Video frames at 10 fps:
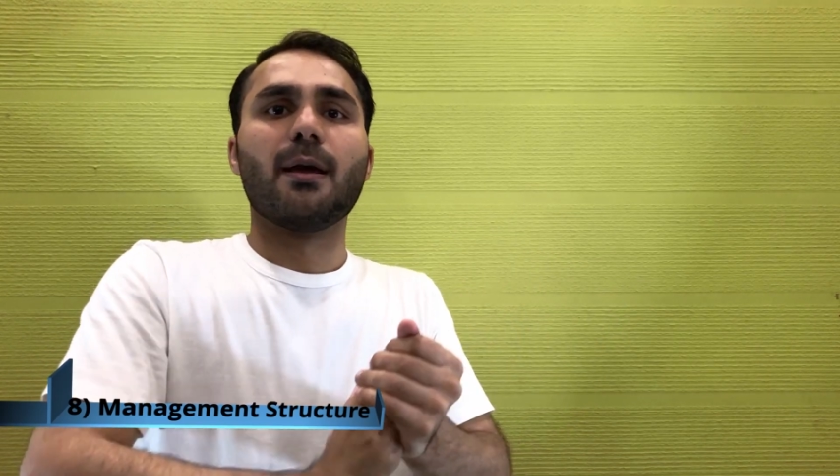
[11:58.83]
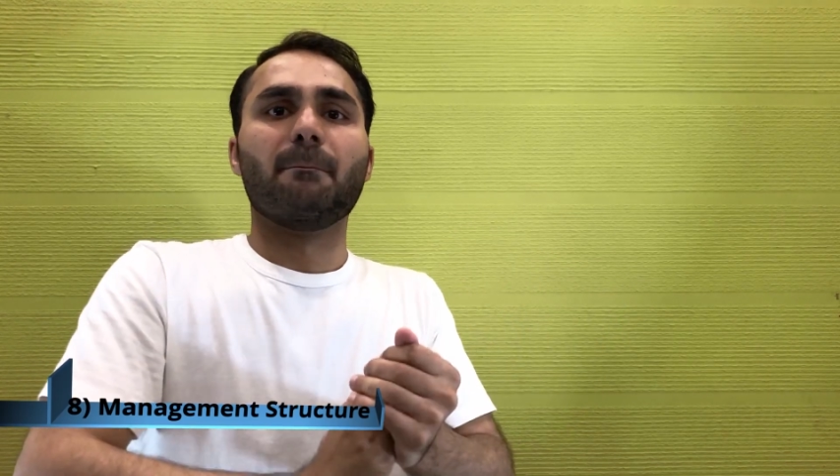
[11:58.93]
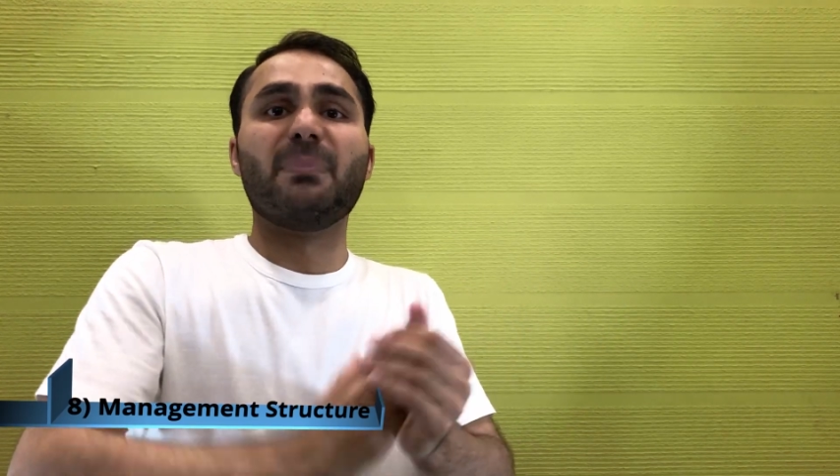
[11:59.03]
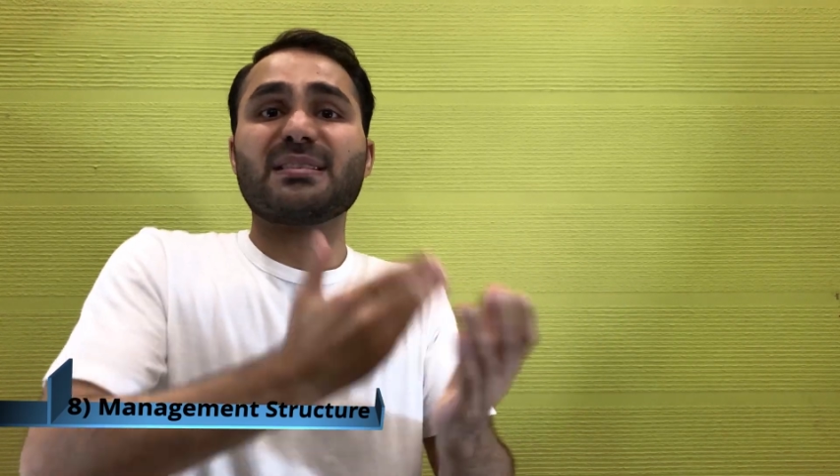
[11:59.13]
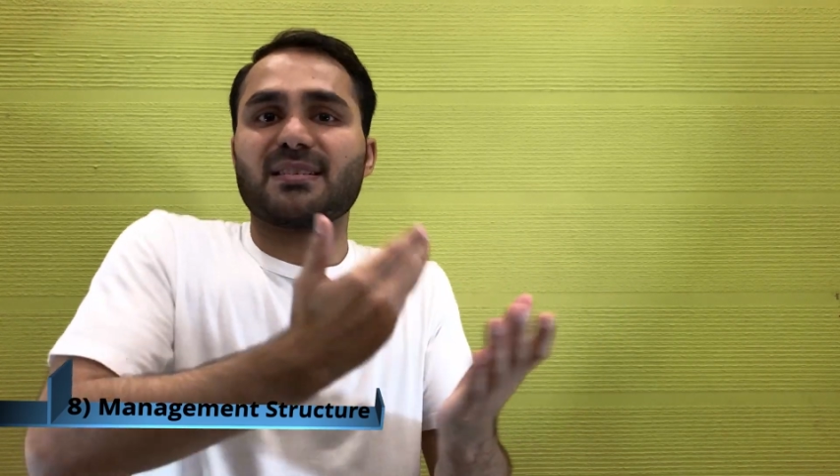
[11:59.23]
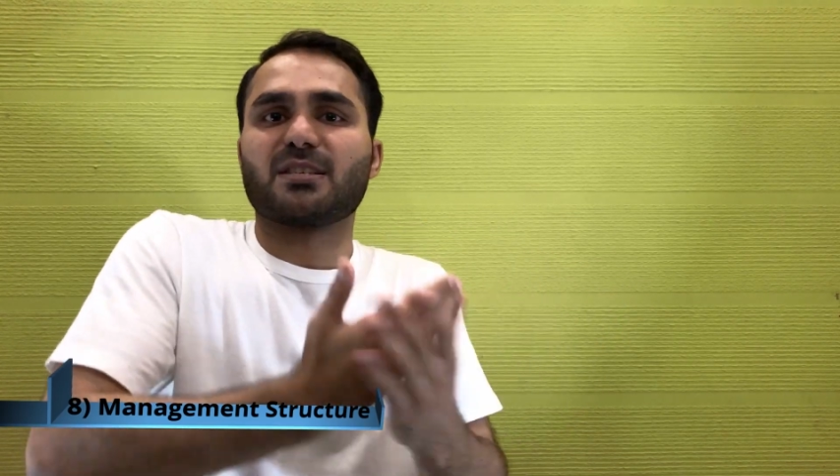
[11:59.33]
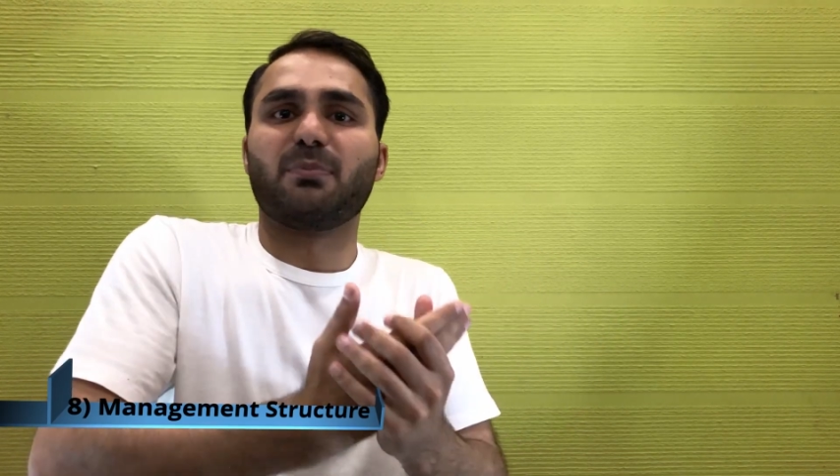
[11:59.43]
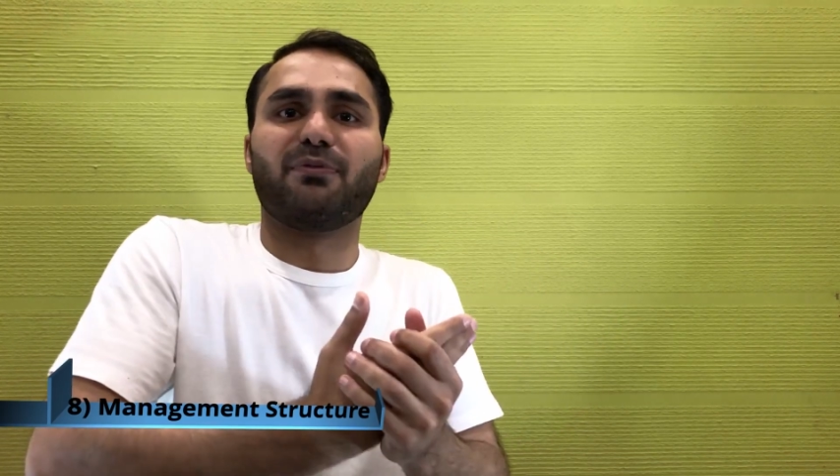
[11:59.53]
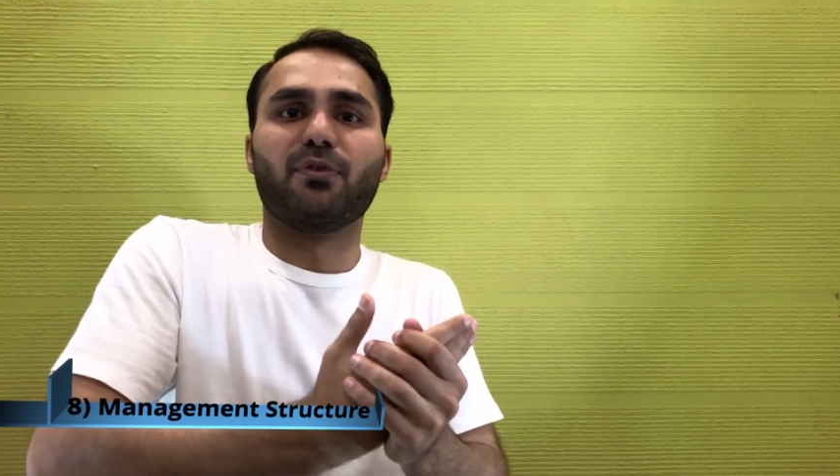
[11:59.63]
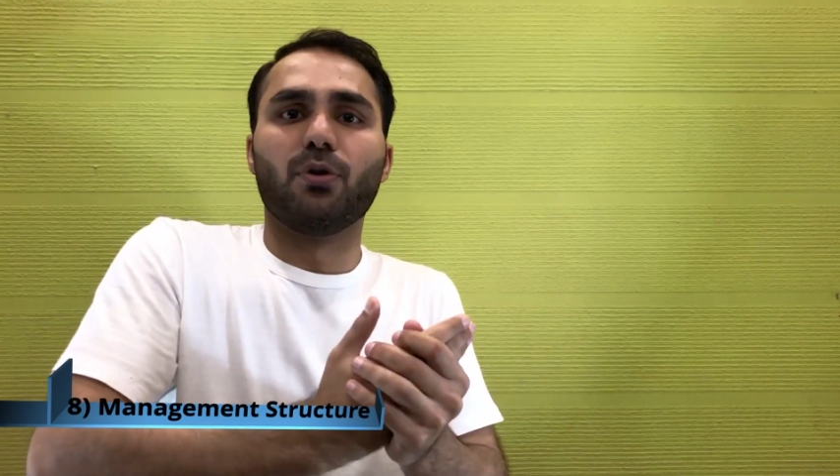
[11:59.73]
business
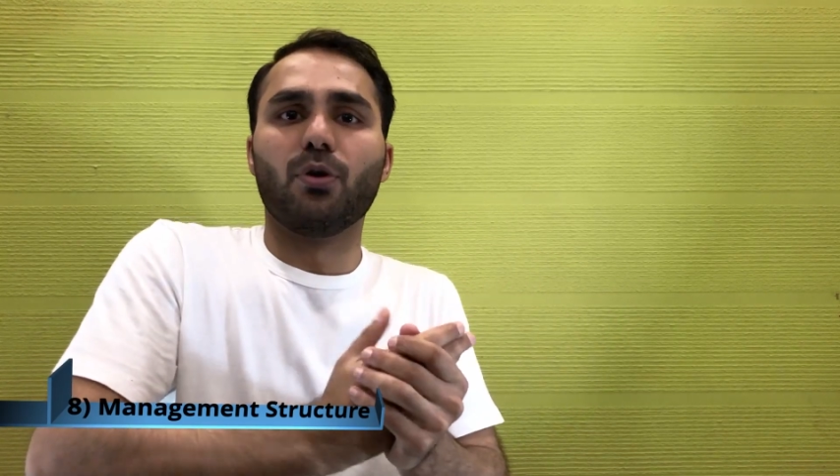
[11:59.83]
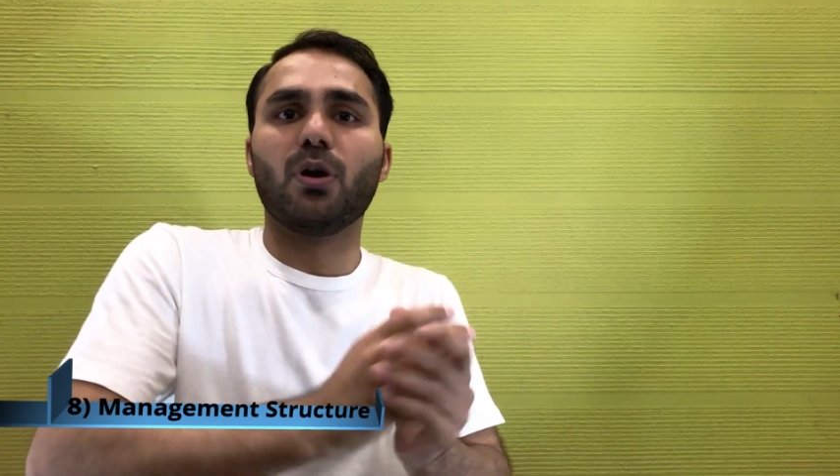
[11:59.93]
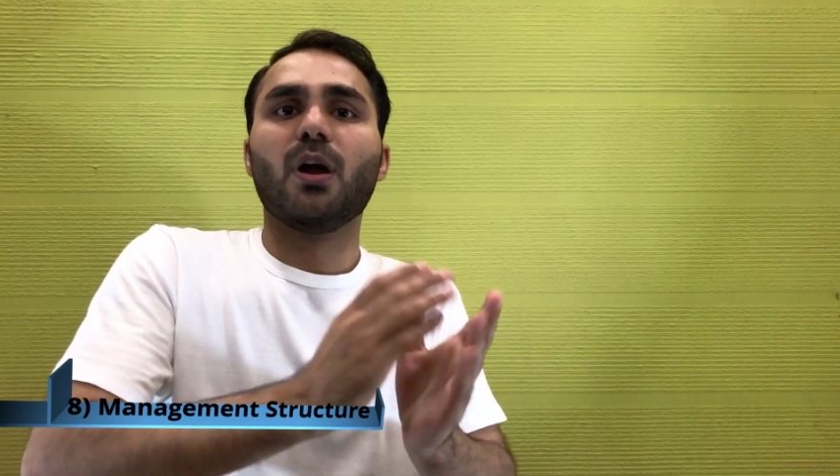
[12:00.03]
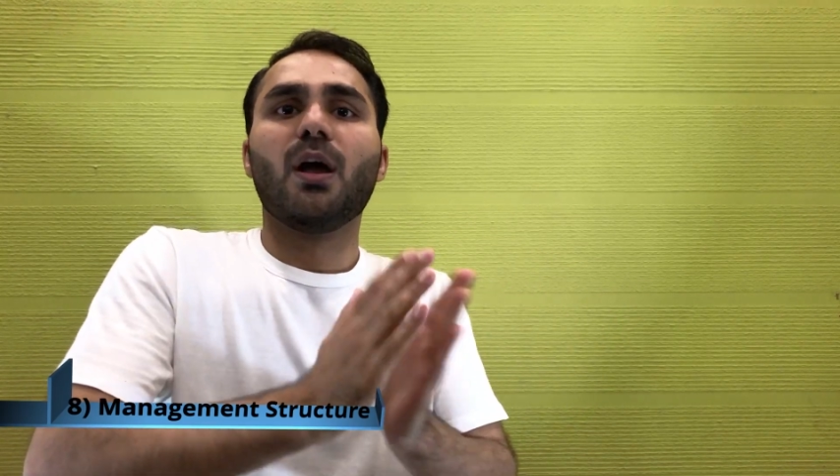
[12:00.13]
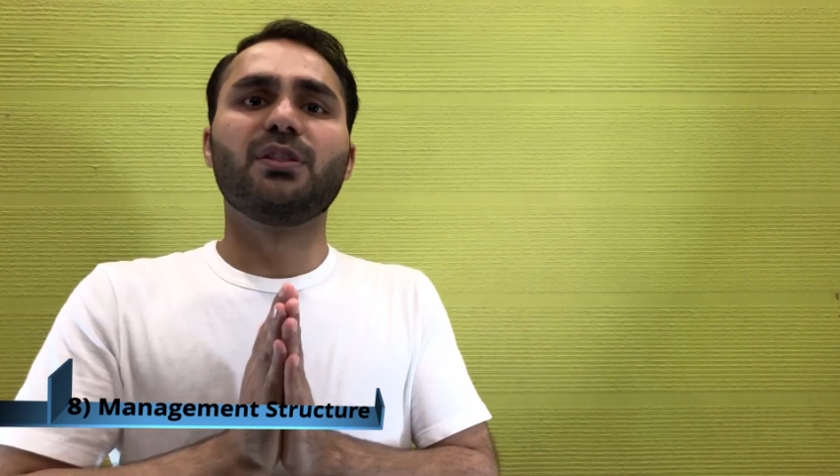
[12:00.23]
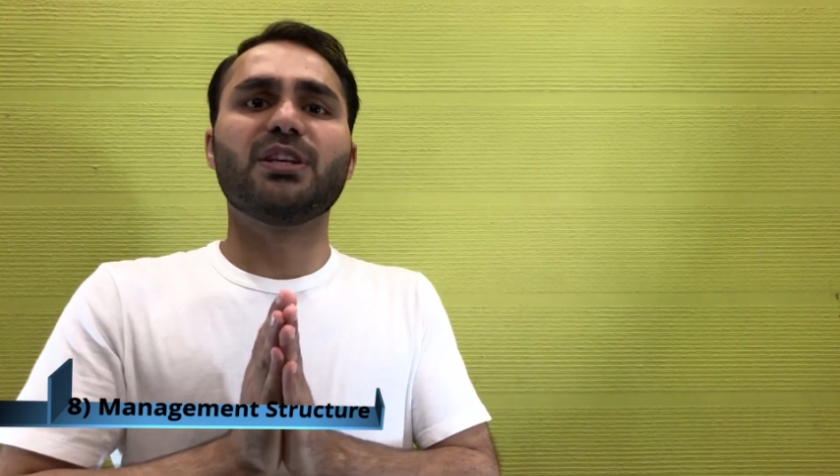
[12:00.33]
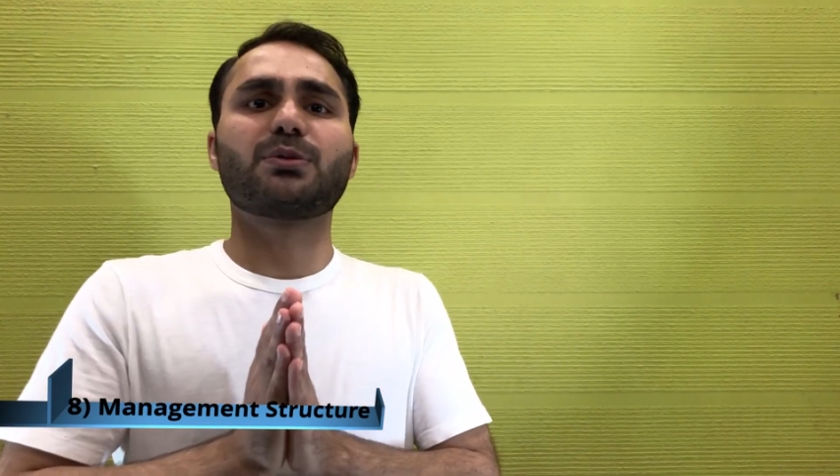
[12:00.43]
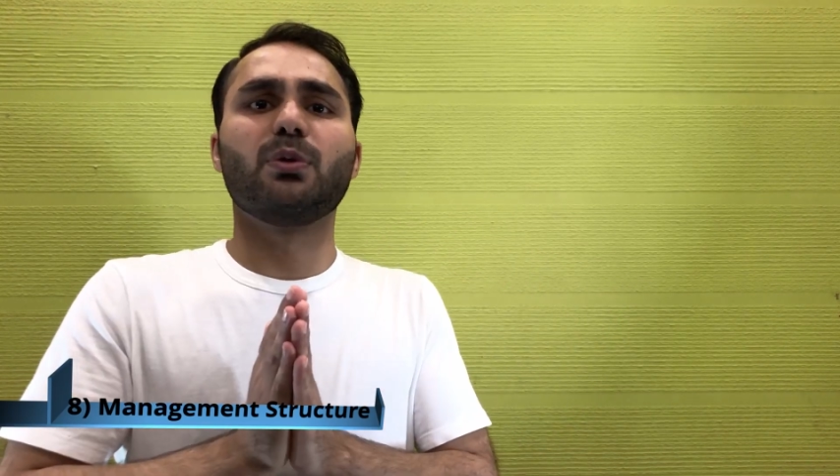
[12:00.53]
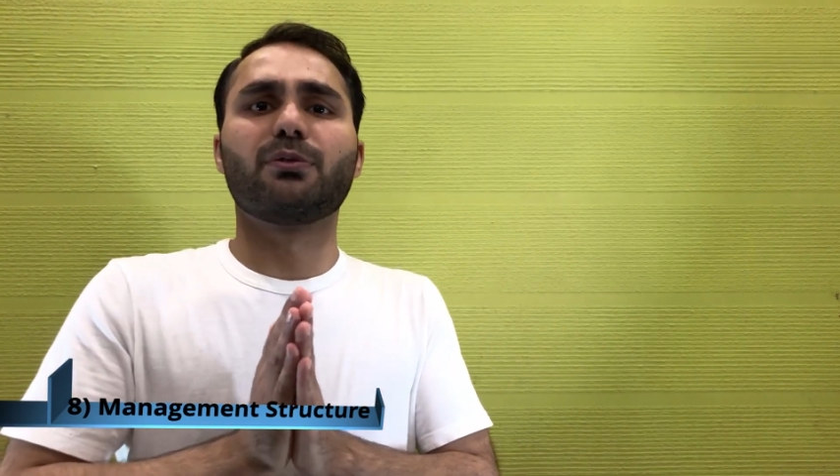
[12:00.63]
before. This will